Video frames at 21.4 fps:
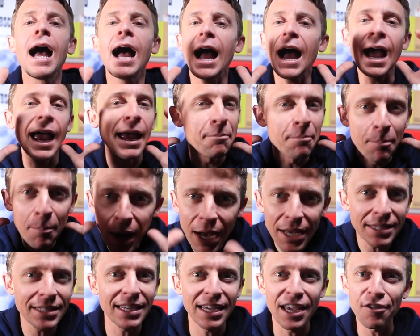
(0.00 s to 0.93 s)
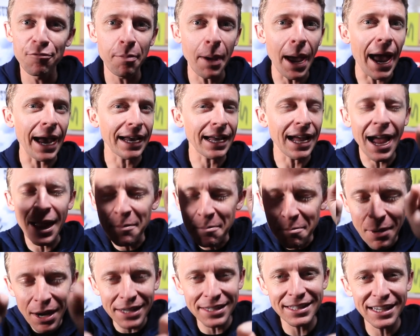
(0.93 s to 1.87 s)
I must give back. I
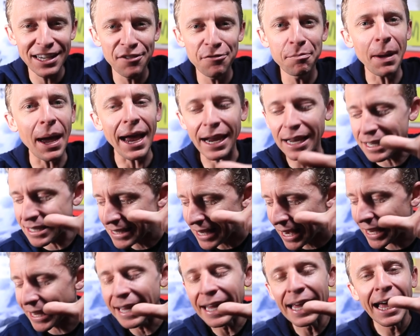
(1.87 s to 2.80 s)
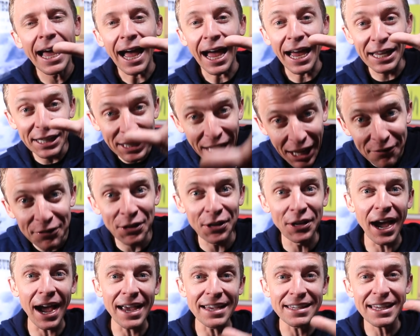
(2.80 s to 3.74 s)
must give back because I, I love you
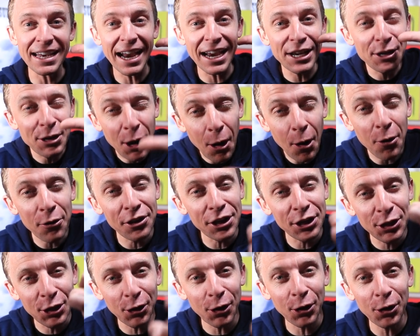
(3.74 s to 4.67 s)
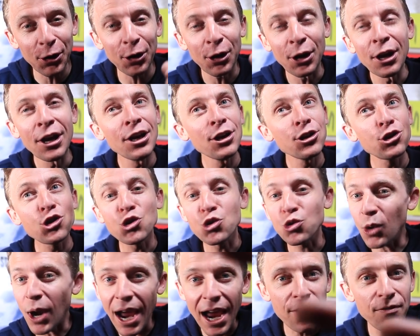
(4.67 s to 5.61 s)
guys and I know that you're
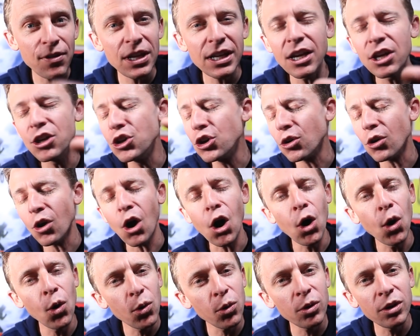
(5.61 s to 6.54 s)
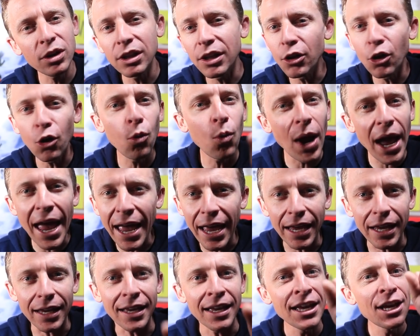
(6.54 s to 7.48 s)
striving in your own little
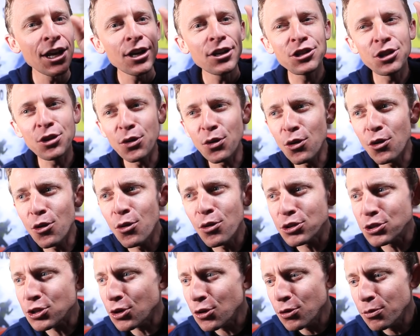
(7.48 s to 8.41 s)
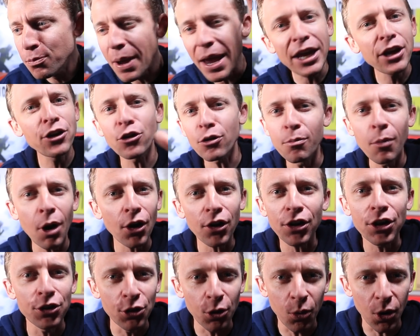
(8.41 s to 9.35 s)
way to, to make your
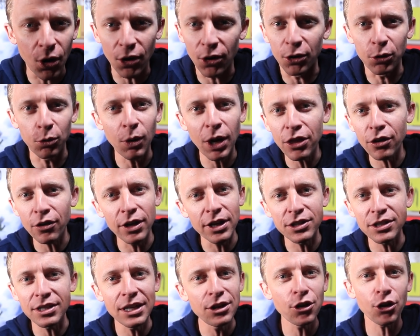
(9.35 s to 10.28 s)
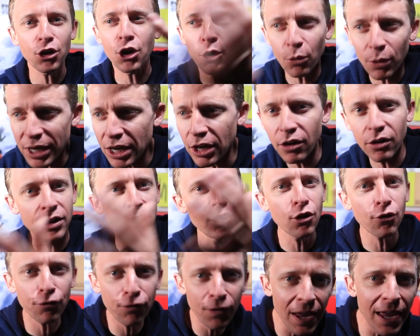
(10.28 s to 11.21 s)
mark in the world, whether it's in your career, in
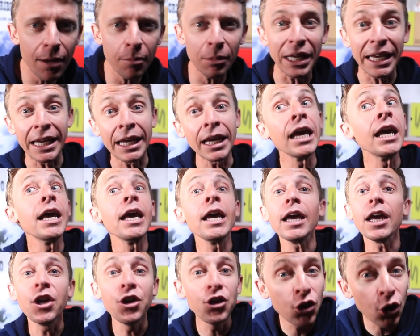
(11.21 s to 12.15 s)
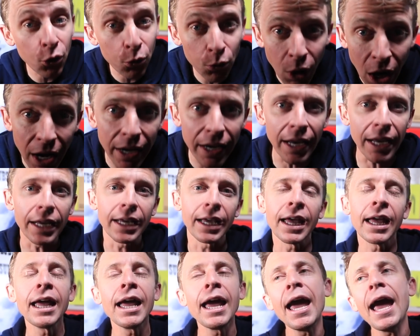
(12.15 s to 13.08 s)
your family, in your
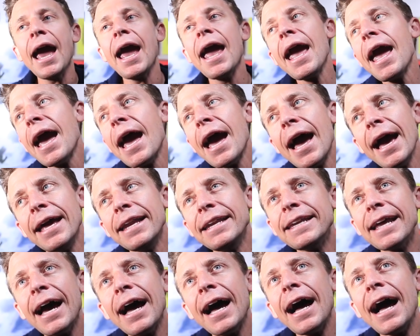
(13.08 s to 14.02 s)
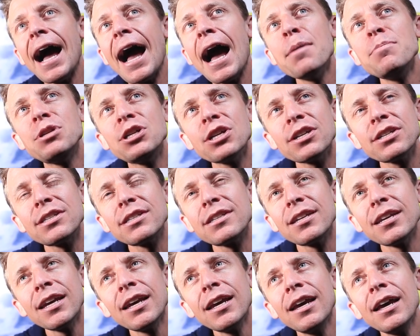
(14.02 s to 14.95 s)
running. And uh, I'm
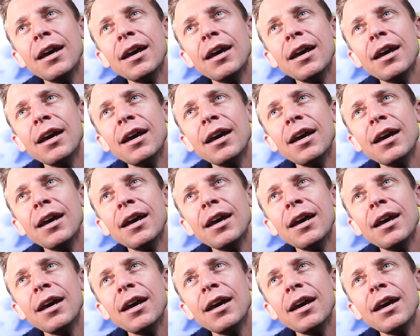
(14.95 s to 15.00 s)
just,